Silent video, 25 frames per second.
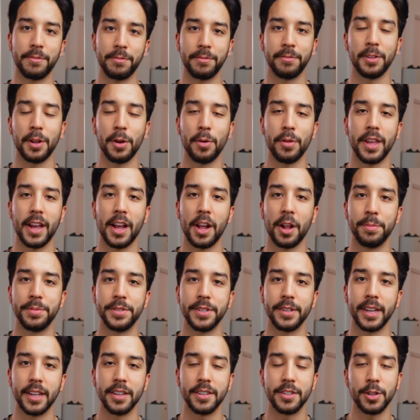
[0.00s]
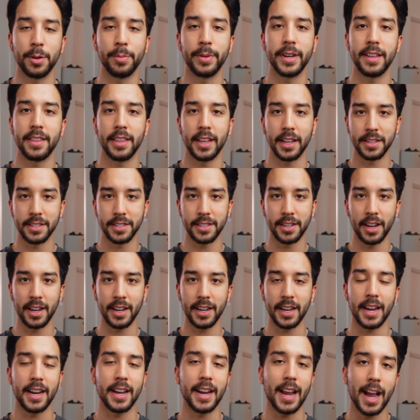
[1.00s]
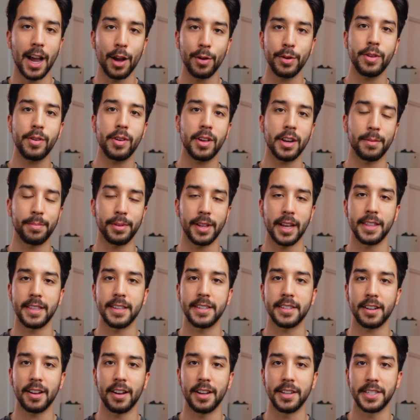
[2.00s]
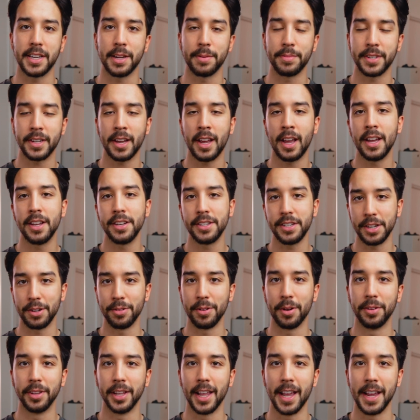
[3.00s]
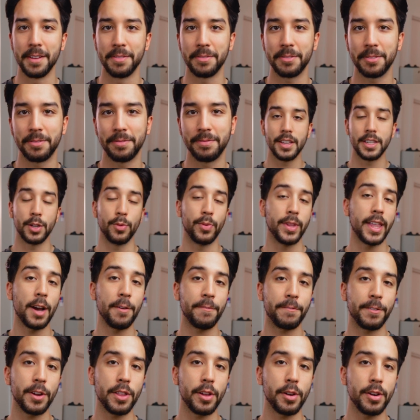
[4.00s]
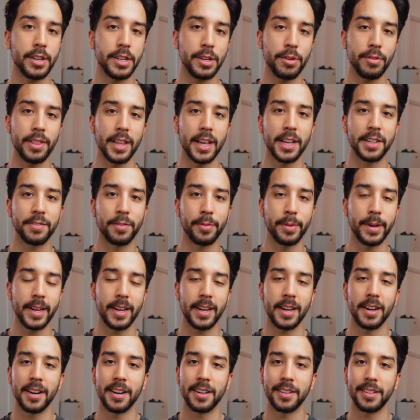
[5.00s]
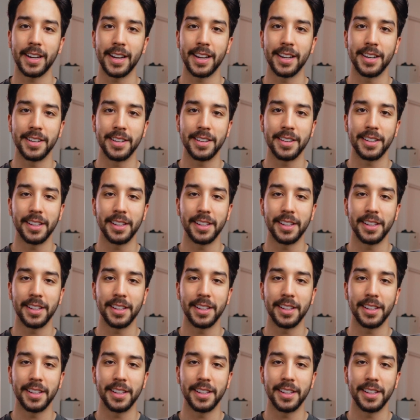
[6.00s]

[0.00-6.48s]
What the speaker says: of flow that helps you get so many things done and how you can apply these concepts to your own life. So without further ado, thanks for being here and